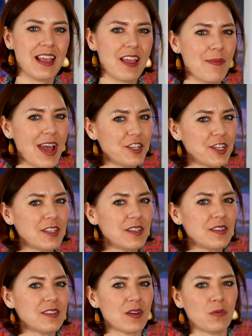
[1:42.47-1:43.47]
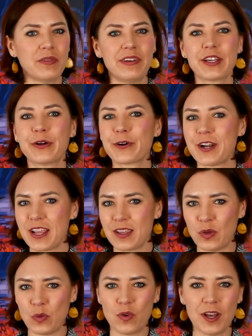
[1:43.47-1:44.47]
Imagine someone recording
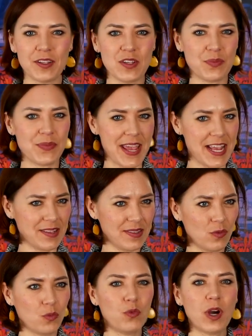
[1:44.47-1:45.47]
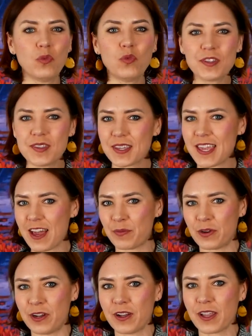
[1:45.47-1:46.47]
you while you paint. What would the
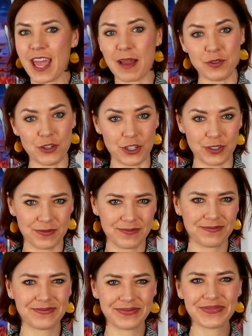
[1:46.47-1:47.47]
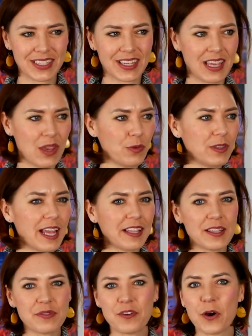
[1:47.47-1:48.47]
camera capture? It would
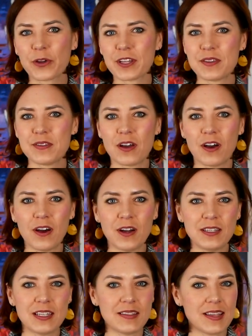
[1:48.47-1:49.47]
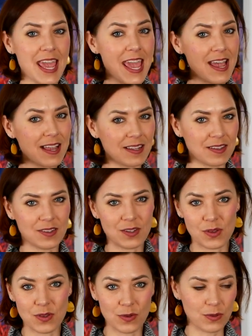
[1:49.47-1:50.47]
likely focus on the hand
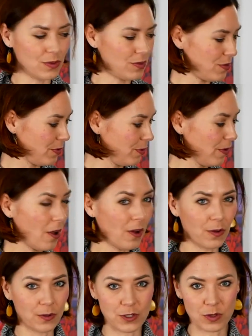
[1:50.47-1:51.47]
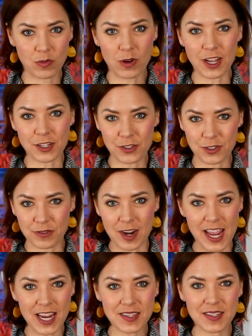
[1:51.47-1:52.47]
you use to hold your brush,
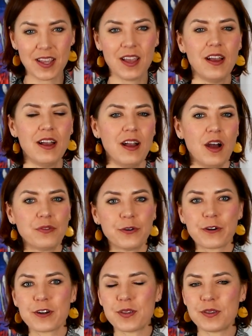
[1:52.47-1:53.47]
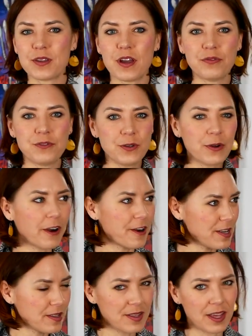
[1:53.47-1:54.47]
right? Of course, a few
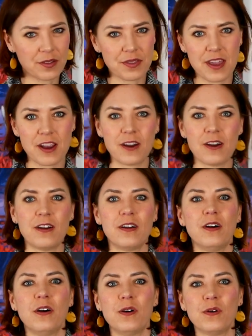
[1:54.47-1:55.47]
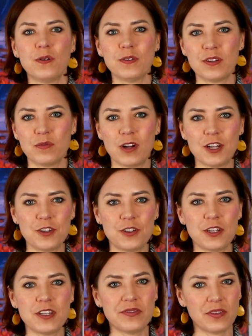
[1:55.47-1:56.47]
artists out there hold the brush
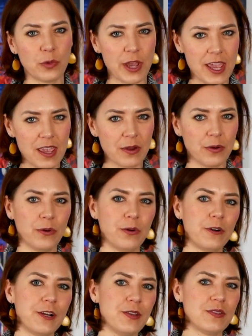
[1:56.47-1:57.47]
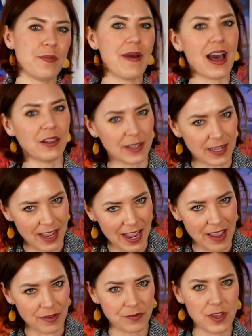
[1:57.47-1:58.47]
a different way or use a palette
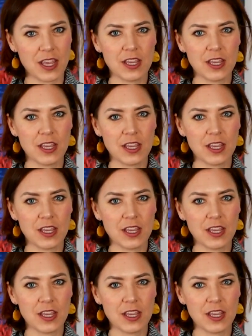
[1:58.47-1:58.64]
knife.